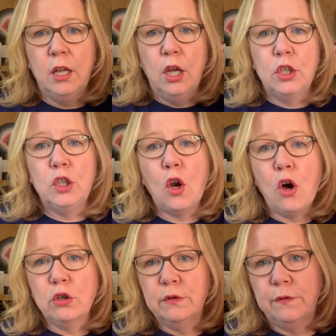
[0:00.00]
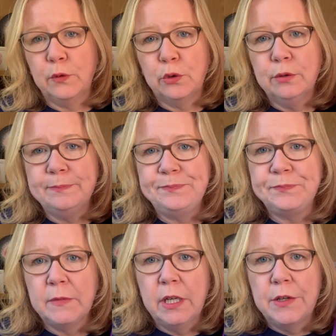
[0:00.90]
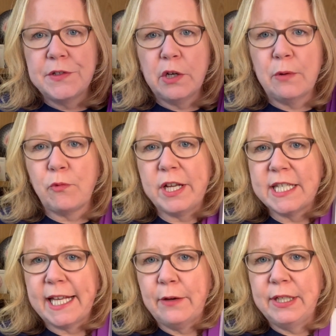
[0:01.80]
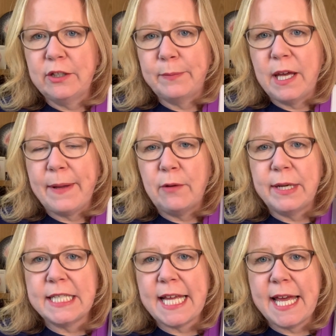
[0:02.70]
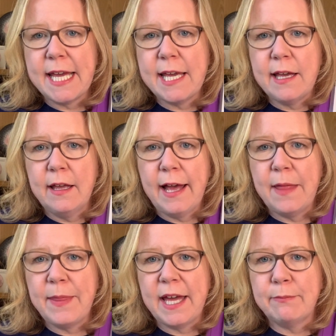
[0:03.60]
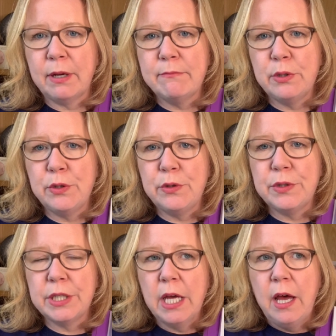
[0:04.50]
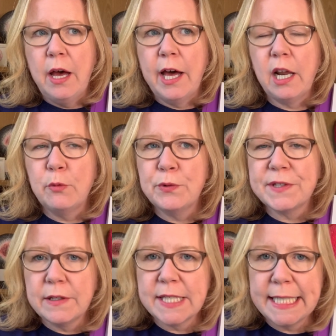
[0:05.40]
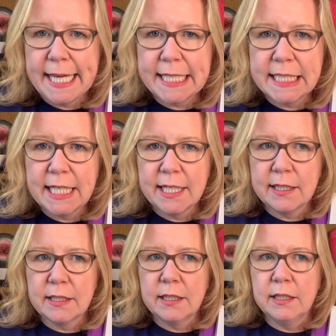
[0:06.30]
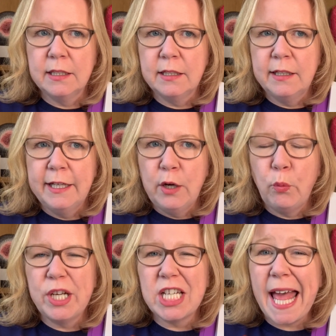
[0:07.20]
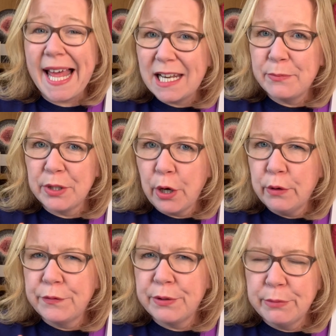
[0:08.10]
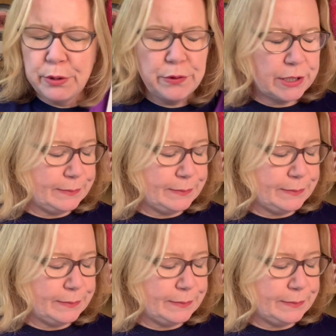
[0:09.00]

long form, so I'm writing out a little bit about my day and then my mood, and I'm also selecting which element of the mood.